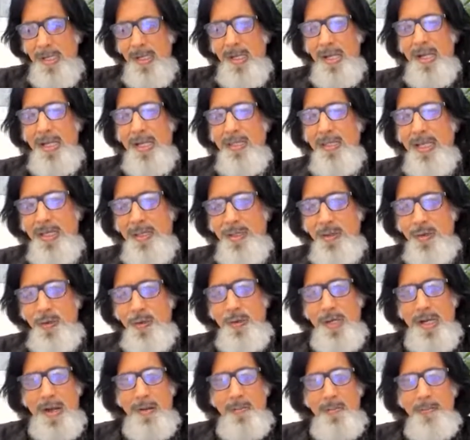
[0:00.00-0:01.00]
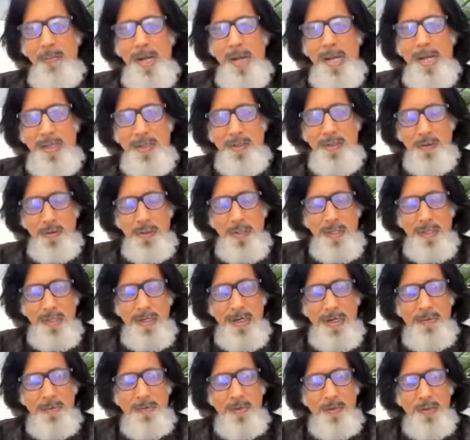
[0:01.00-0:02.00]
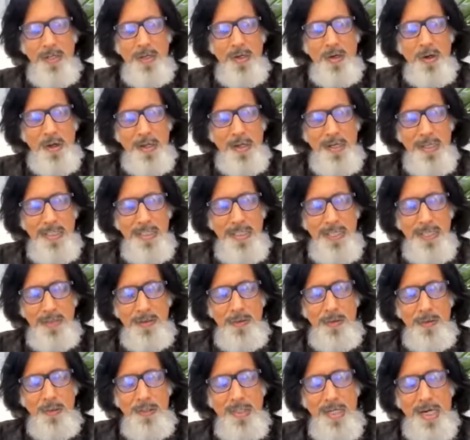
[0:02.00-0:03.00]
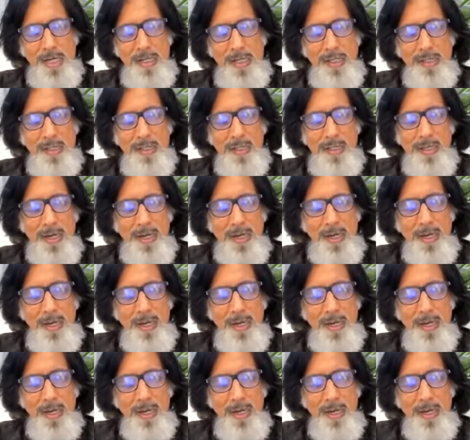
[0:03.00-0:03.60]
And then you come to the college and you start